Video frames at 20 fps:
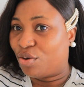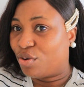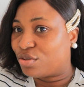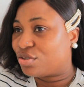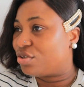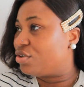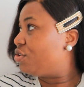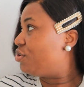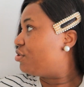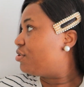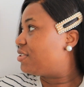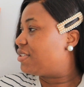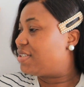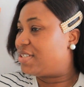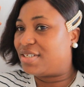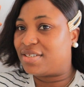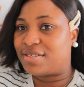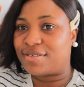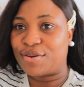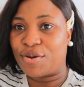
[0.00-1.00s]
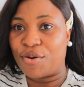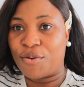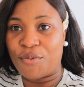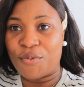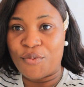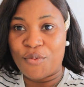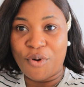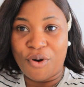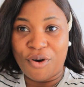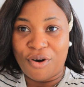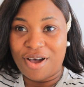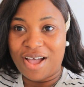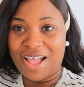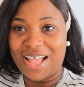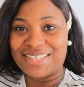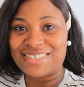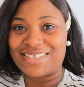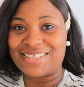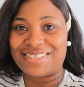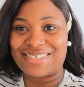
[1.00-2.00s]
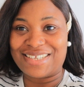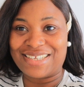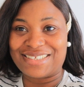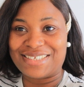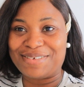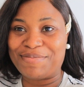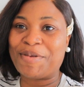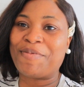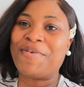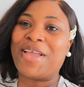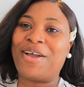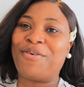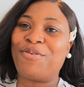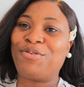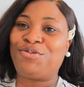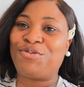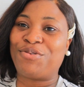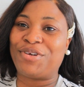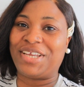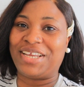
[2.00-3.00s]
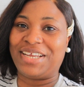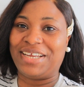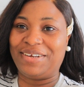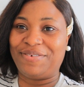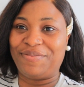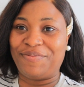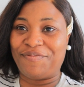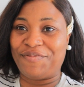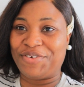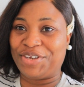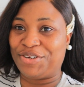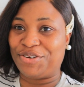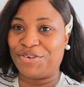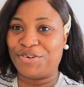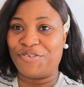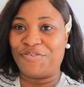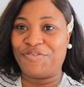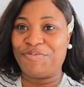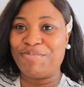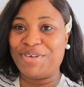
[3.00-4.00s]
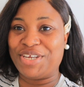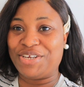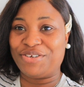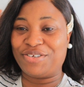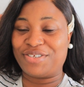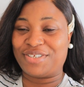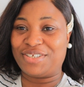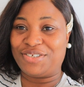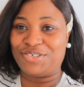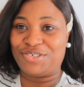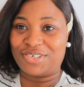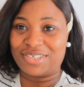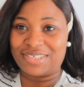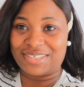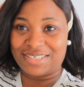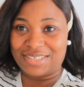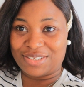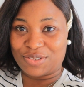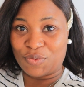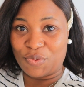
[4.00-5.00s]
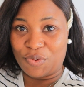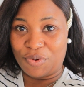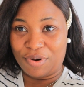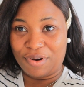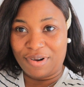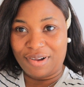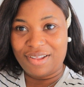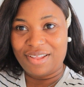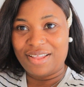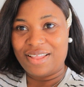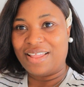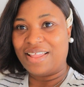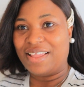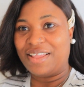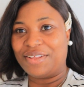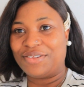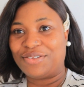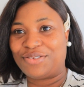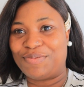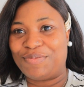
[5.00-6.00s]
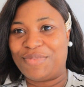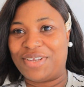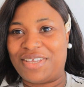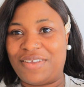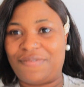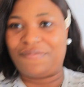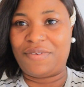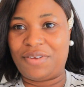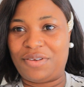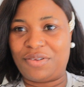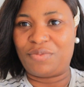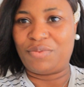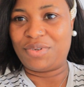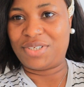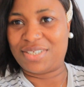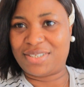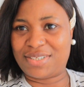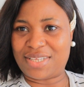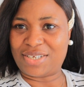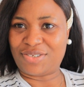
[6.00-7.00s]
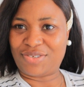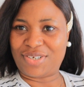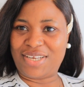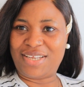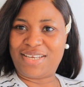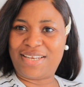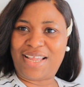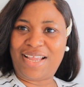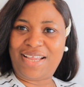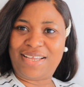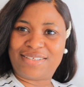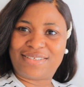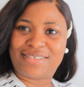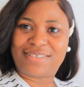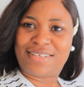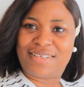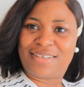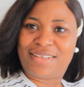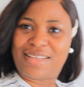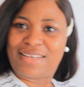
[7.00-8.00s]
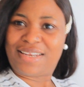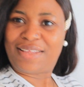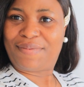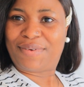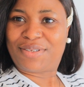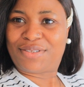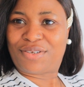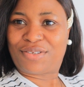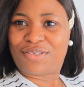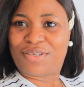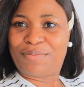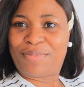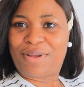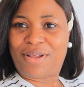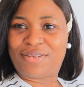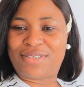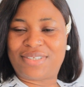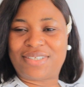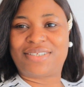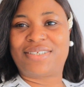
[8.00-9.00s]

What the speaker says: also use this wall as a setting. Maybe I will do a video of me using just this wall to make a video, which is actually nice. I never thought about